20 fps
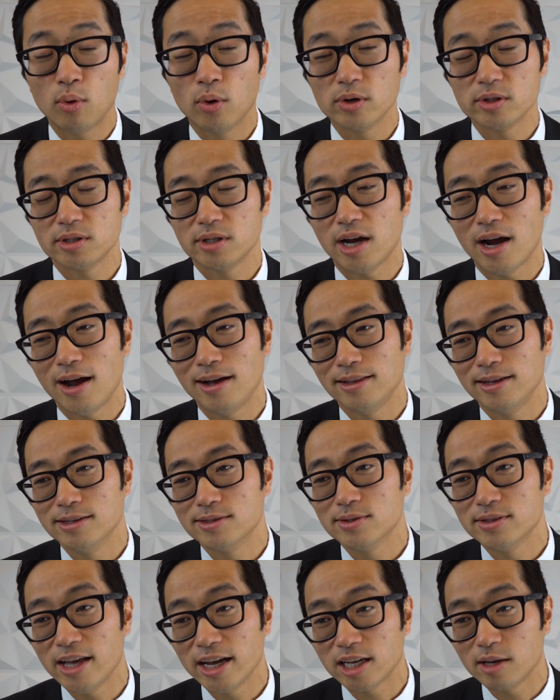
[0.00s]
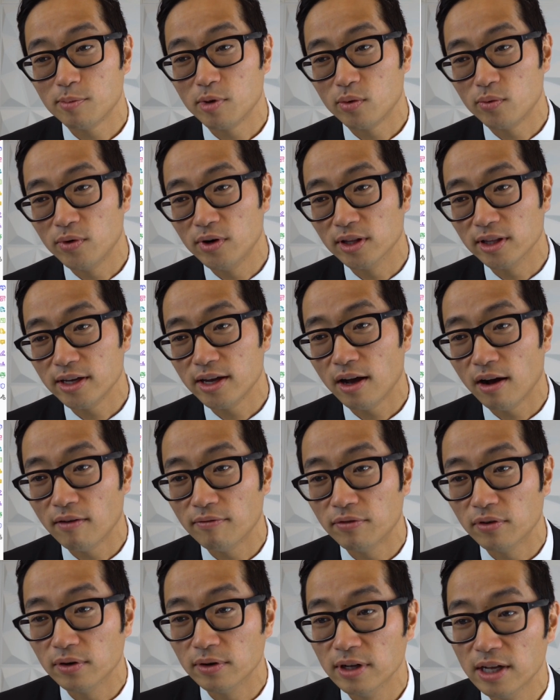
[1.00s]
portion highlighted. So that could be really
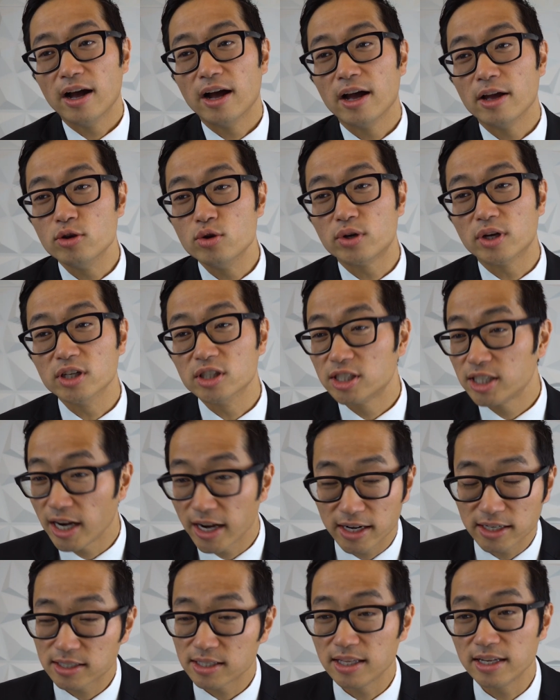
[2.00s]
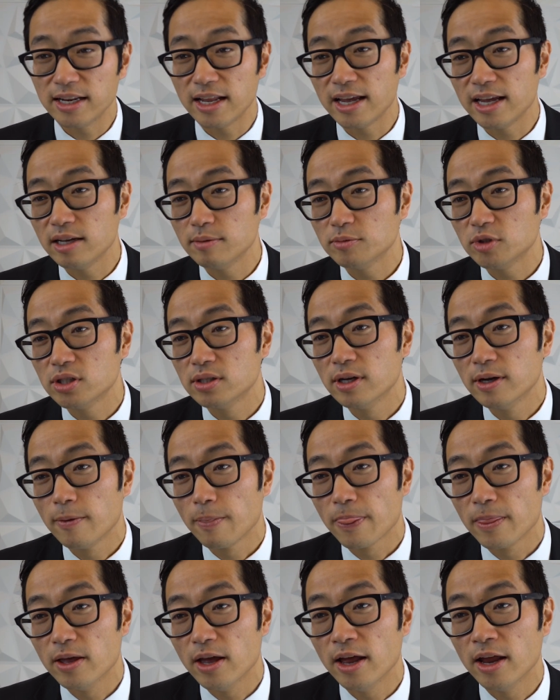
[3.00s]
helpful. Uh, you can change the names
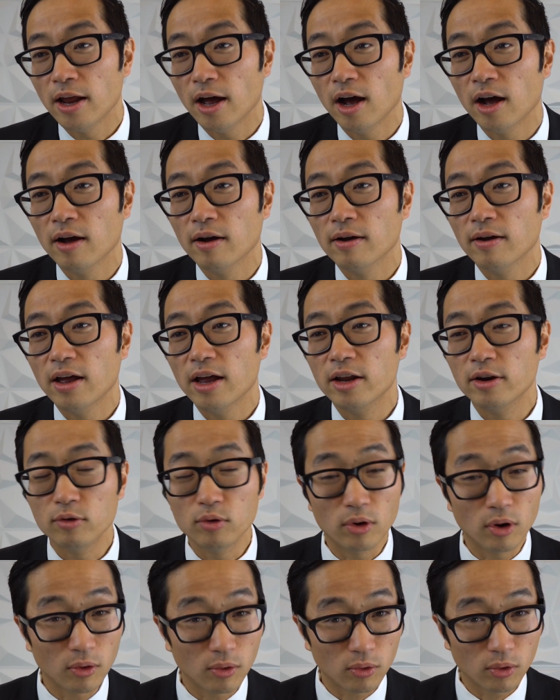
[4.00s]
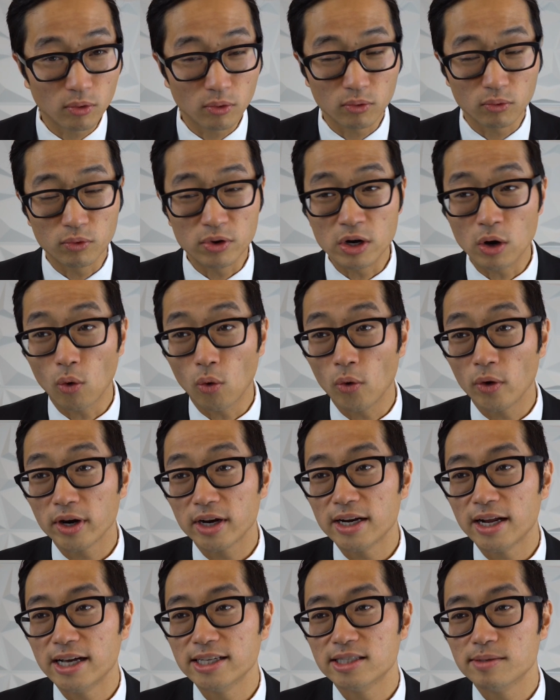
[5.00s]
uh, uh and
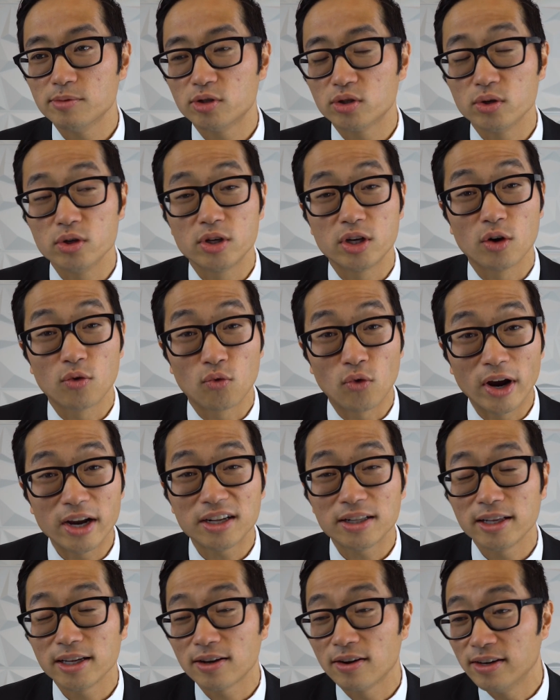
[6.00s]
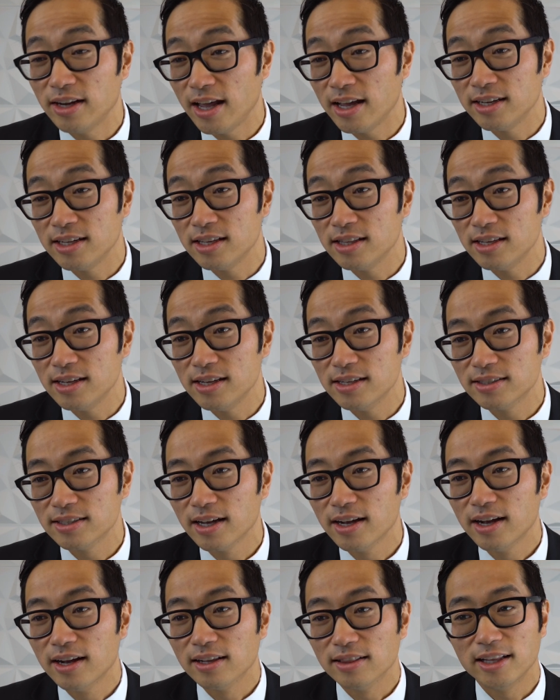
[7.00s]
reorganize them so you can right click on any of these.
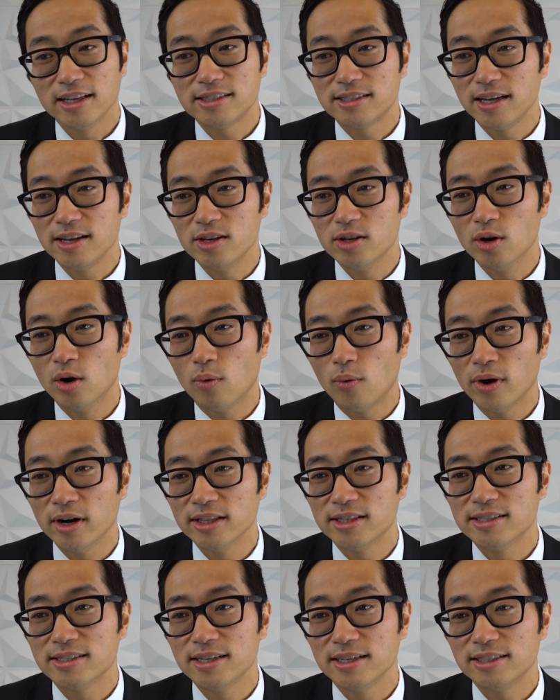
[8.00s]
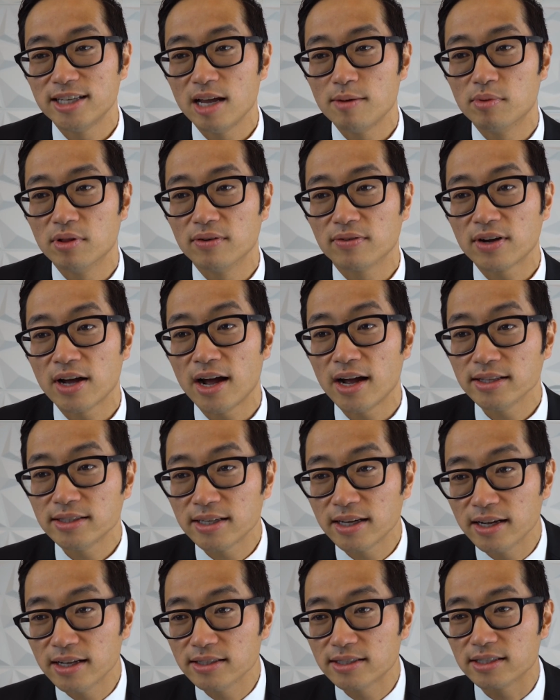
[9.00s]
Let's say you don't want it to say table of
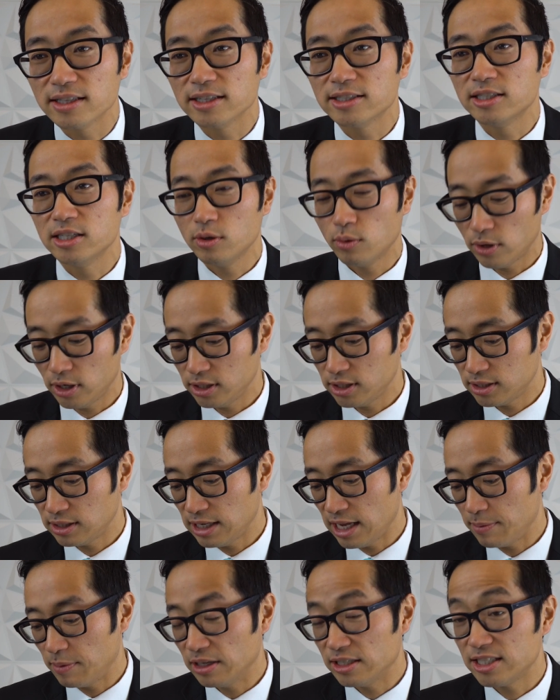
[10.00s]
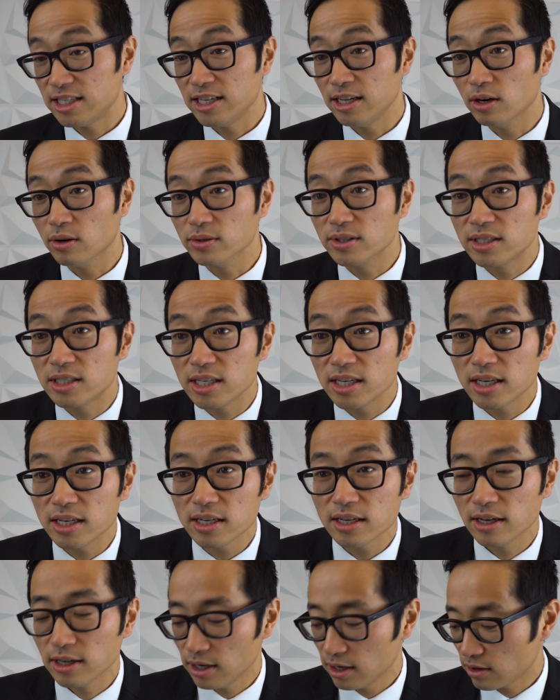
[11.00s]
contents. Let's say you want to just name it
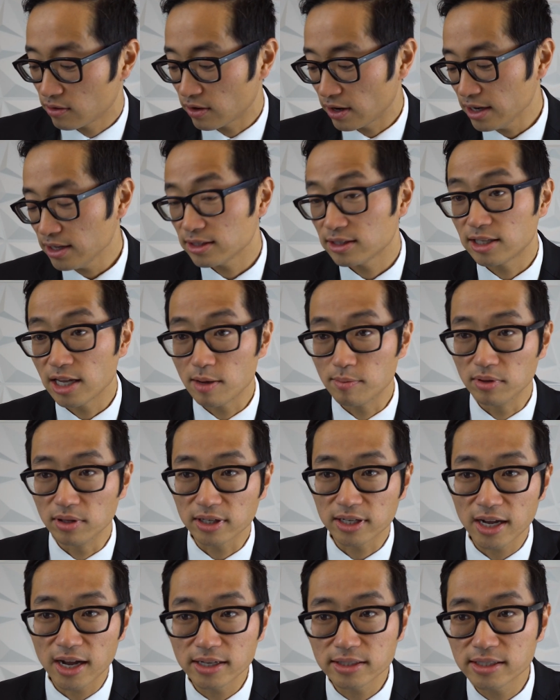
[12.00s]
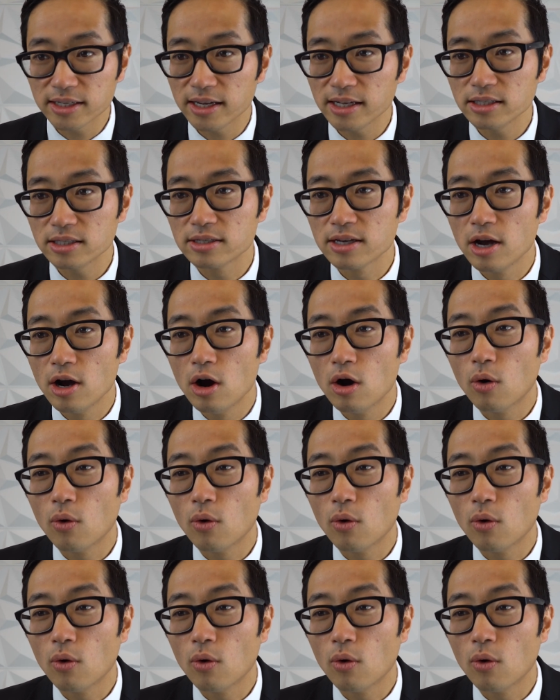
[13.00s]
TOC, right? Table of contents.